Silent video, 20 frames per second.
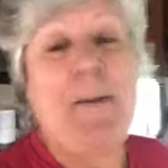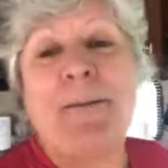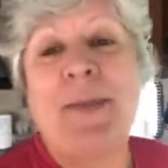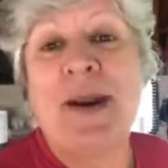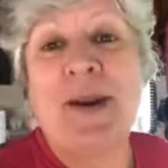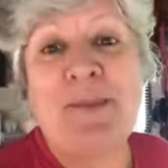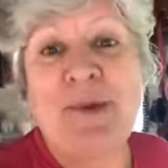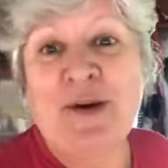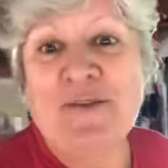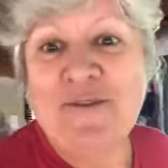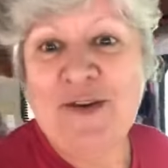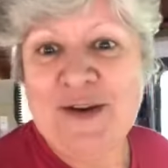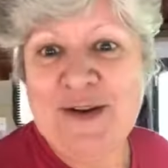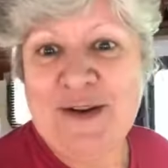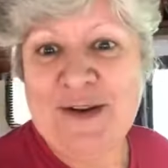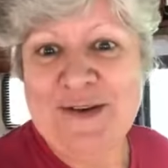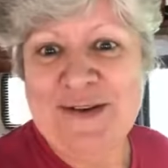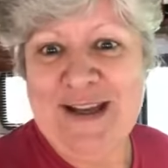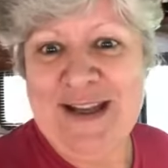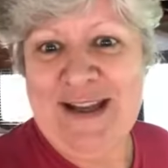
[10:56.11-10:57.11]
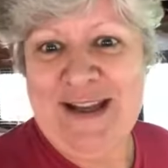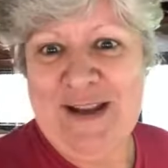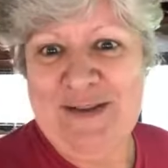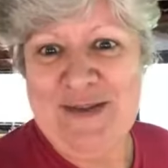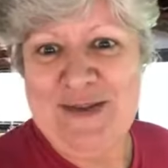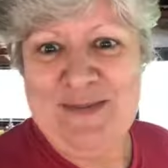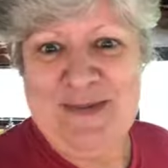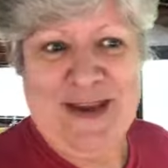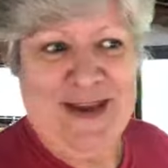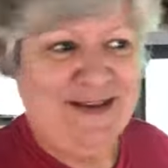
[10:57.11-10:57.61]
but I'm not voting on any
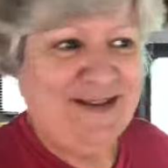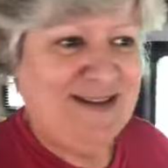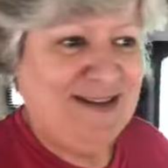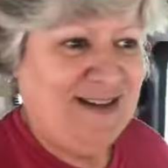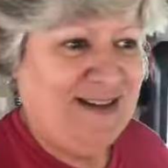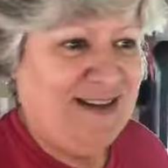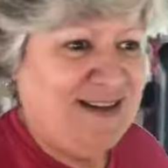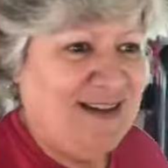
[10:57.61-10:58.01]
of them yet